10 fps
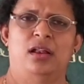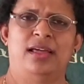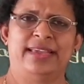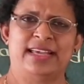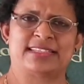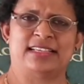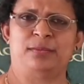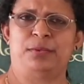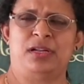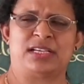Like
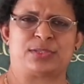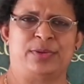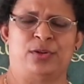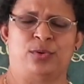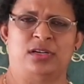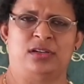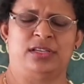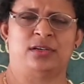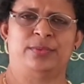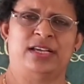example, as we know
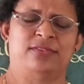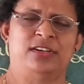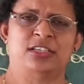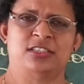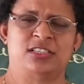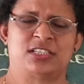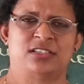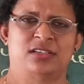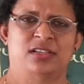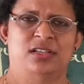earlier, we have learned
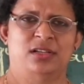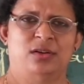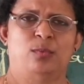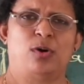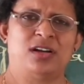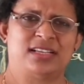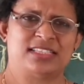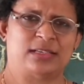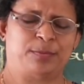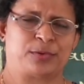what
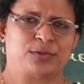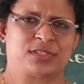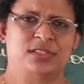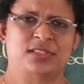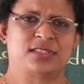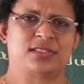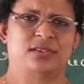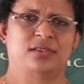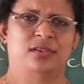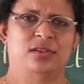is the
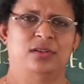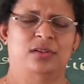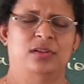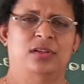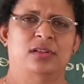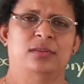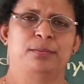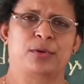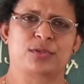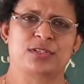process?
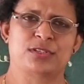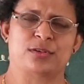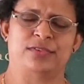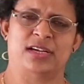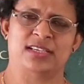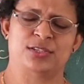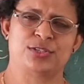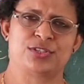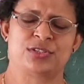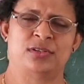Process of
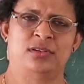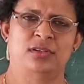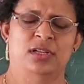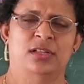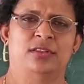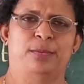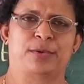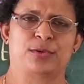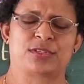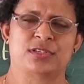digestion, the
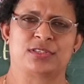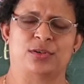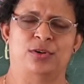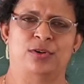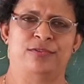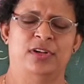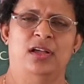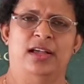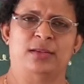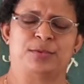process
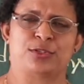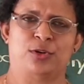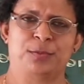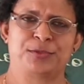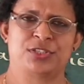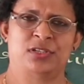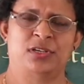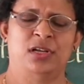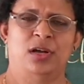of absorption,